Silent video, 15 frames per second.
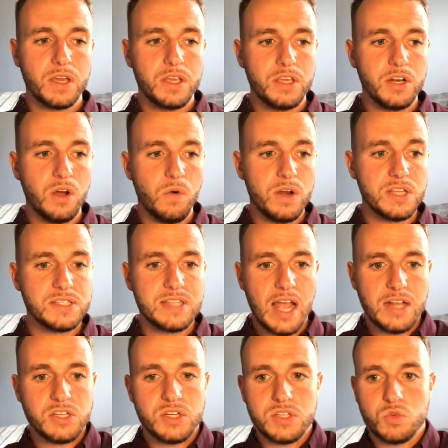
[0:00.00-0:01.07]
And it's
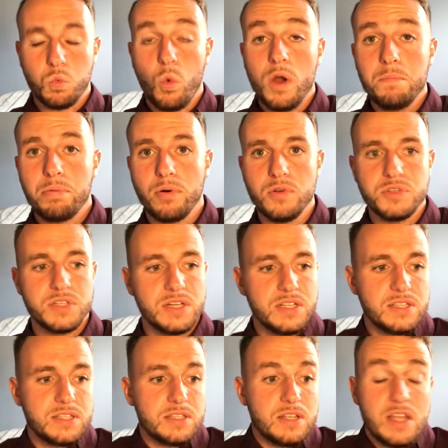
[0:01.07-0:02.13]
not just one person,
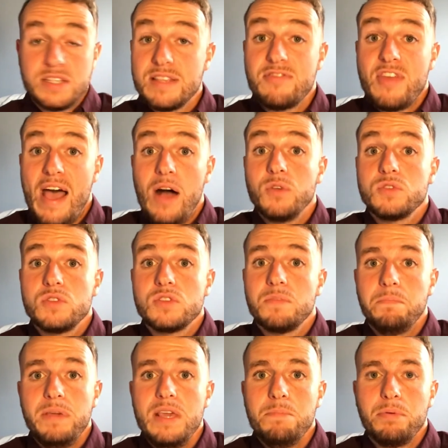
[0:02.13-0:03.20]
it's thousands of
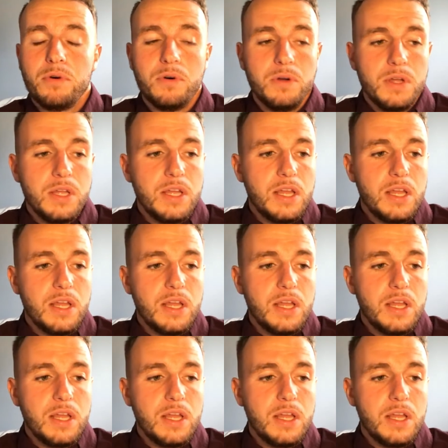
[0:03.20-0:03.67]
people